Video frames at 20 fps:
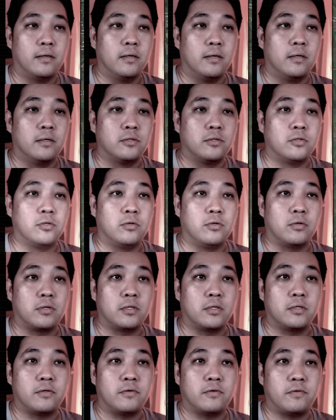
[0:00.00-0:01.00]
So
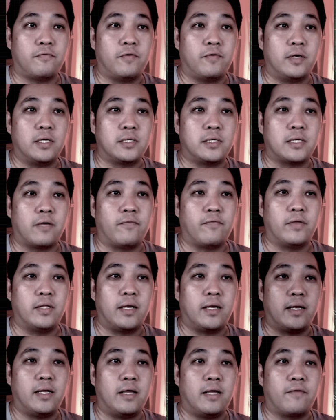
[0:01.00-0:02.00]
further south in
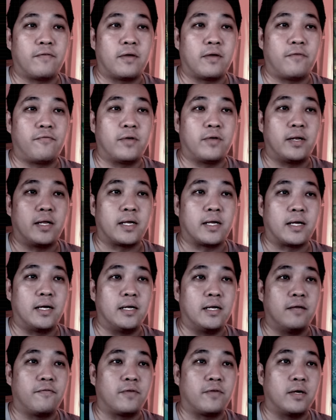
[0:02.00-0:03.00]
the Adievka front at
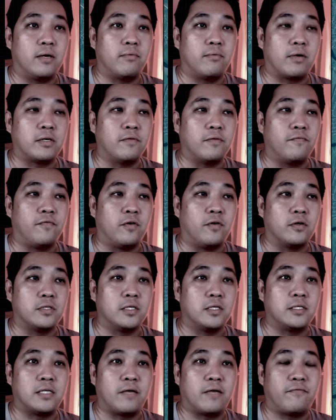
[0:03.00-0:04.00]
Kalivka, Russian
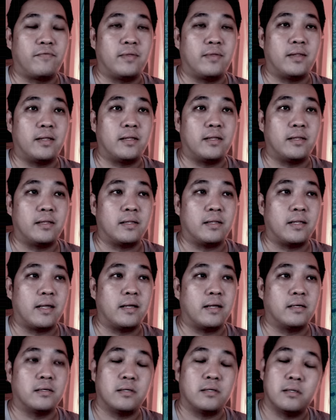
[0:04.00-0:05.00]
forces have
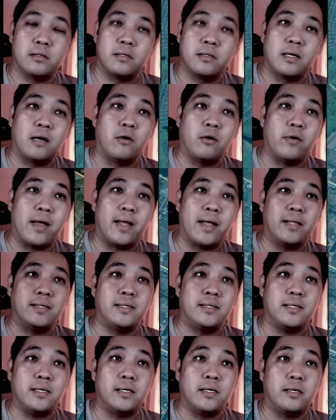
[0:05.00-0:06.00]
now
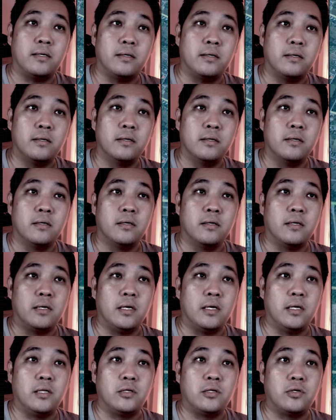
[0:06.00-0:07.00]
entered
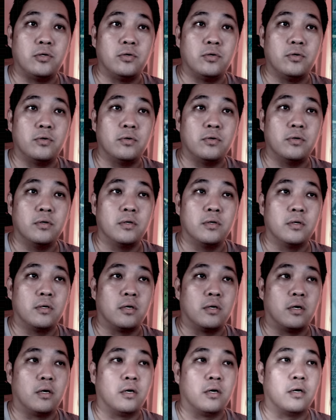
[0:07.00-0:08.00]
into
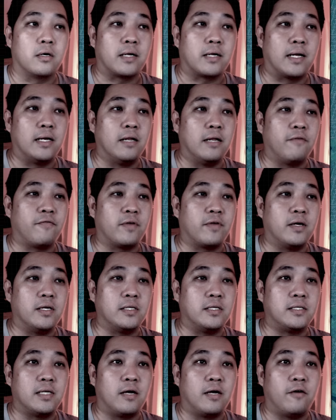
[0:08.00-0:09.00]
Kalivka
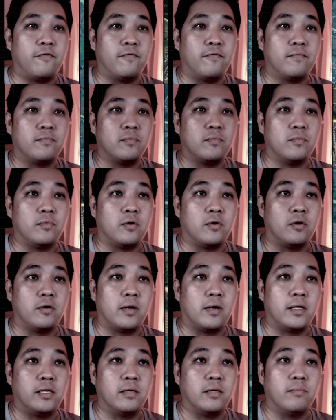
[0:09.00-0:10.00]
itself,
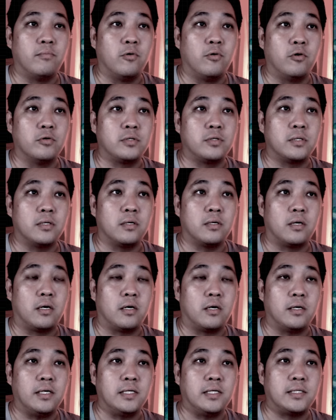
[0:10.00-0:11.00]
at the most
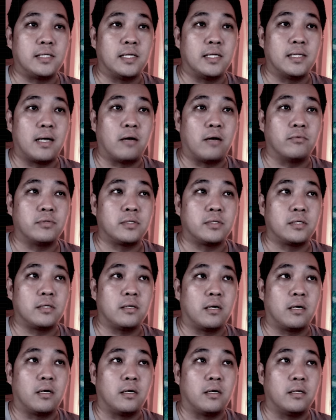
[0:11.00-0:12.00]
eastern outskirts.
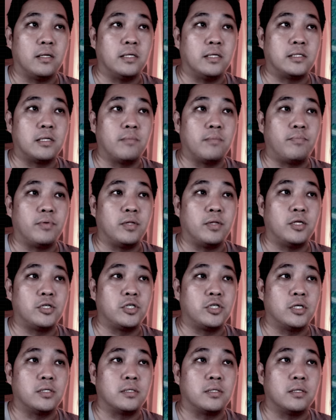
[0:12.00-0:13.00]
Eastern
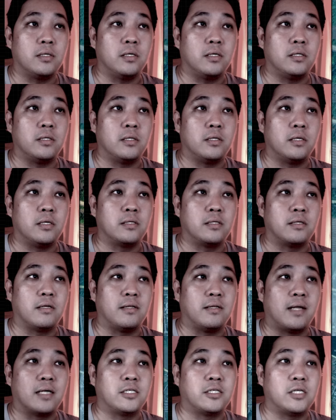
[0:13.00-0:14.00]
positions in this
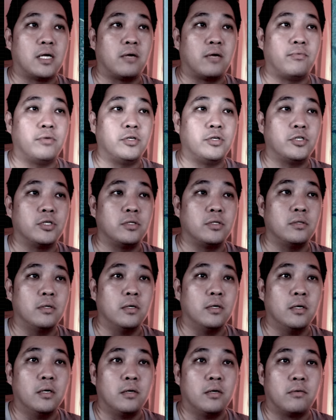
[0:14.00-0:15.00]
Dacha region.
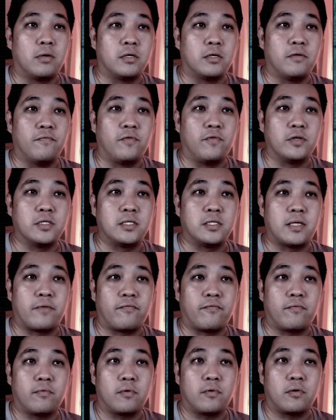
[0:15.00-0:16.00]
Russian forces
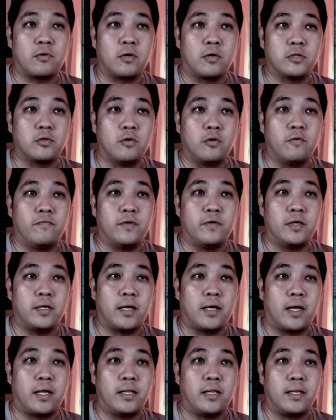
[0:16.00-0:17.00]
have crossed over
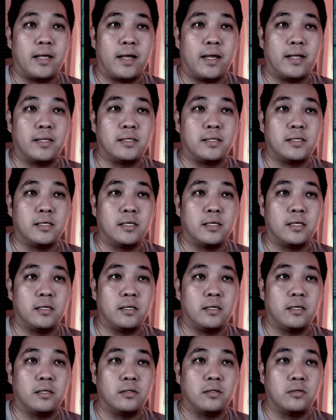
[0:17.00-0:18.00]
and enter
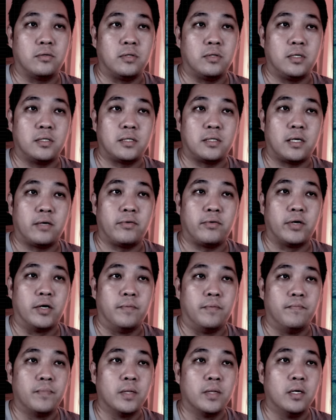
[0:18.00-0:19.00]
into this area.
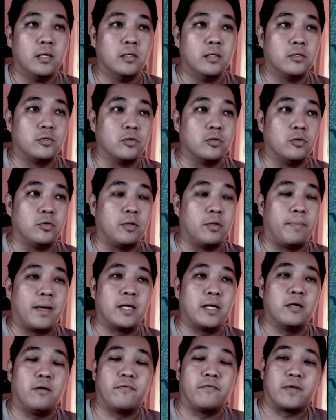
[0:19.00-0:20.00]
So the
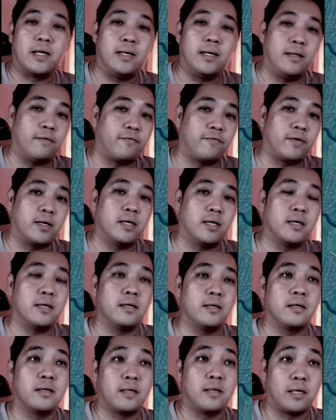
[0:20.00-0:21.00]
Battle of
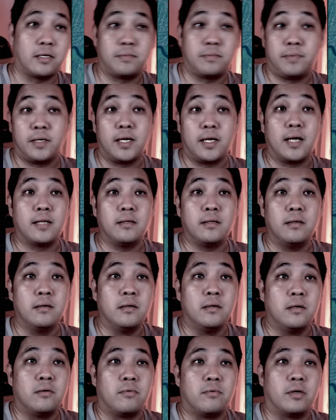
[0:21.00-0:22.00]
Kalivka has begun.
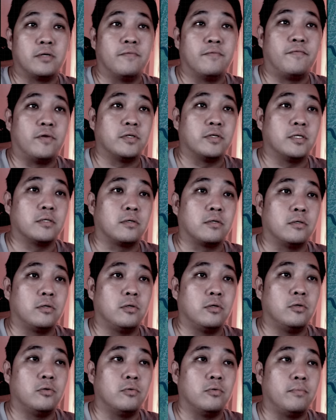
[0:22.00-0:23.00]
Russian forces
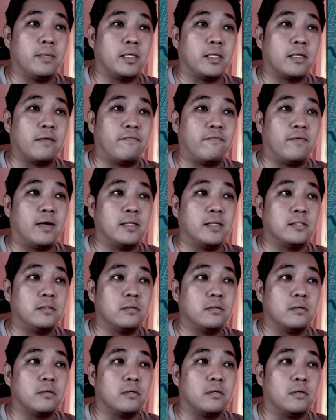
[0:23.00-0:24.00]
continue to make the
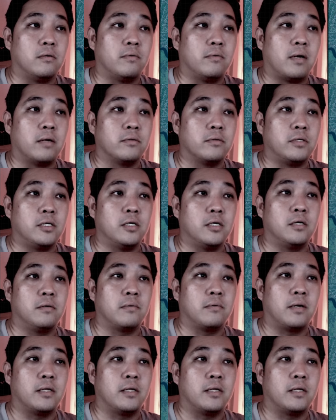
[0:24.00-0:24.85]
advance around here.